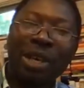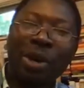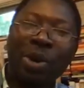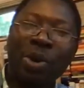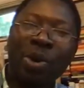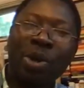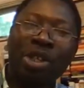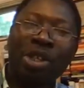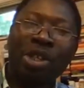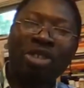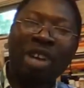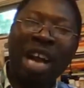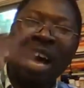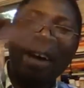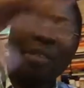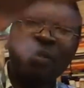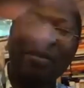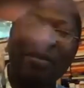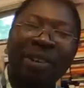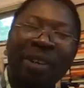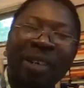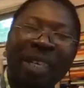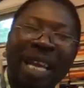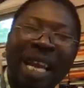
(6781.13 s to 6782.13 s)
who
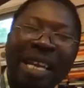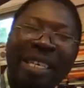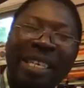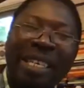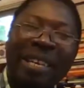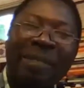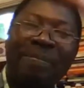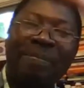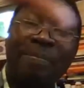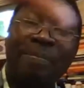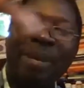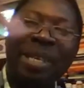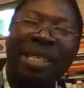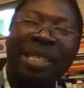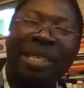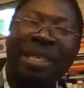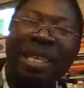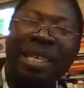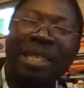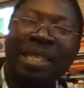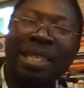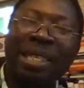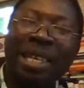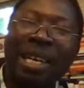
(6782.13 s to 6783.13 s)
traveled and did
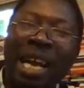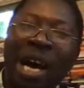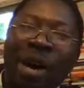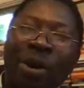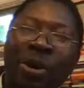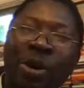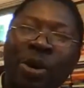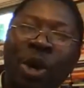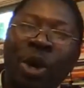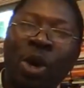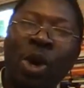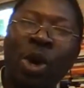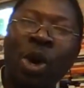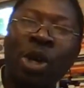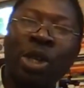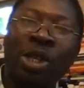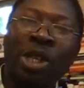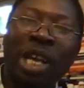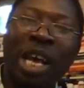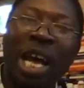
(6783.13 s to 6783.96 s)
business around the coast